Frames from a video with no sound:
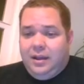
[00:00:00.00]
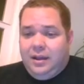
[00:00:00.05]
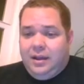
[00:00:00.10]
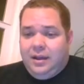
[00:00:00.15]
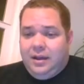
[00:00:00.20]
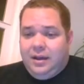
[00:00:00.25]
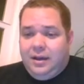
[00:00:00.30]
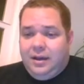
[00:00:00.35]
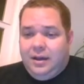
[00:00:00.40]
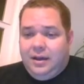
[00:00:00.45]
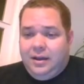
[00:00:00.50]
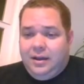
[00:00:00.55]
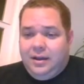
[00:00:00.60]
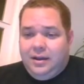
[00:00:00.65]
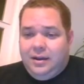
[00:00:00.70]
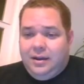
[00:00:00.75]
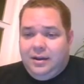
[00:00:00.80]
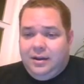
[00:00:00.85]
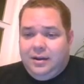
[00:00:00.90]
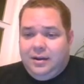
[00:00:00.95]
Uh,
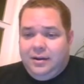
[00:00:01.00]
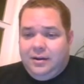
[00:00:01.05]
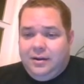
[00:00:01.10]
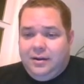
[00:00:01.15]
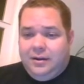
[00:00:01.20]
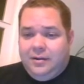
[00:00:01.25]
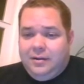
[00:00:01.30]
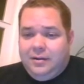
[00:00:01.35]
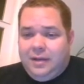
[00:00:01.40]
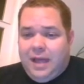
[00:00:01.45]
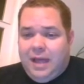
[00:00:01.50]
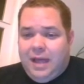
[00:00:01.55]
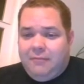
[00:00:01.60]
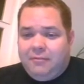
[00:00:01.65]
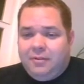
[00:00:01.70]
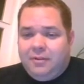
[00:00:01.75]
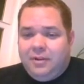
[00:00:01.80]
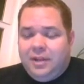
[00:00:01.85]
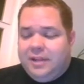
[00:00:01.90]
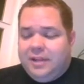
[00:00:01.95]

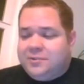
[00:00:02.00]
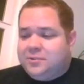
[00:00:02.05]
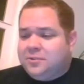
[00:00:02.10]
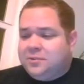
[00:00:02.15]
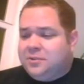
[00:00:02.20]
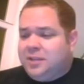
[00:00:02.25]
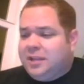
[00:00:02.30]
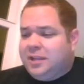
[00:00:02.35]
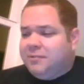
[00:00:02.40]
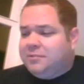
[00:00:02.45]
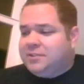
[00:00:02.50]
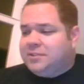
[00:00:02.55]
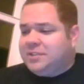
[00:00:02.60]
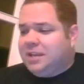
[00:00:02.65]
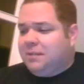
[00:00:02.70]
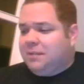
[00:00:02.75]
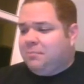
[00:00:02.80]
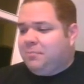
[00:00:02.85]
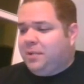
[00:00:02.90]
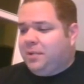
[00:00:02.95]
have a good night, Susan. Thank you for
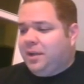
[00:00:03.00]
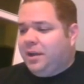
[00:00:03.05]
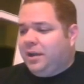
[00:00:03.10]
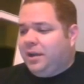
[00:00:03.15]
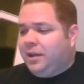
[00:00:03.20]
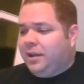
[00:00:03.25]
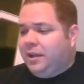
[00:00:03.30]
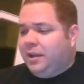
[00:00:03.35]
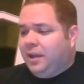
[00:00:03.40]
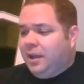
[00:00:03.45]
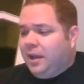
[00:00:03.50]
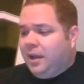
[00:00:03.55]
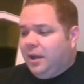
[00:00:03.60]
stopping by.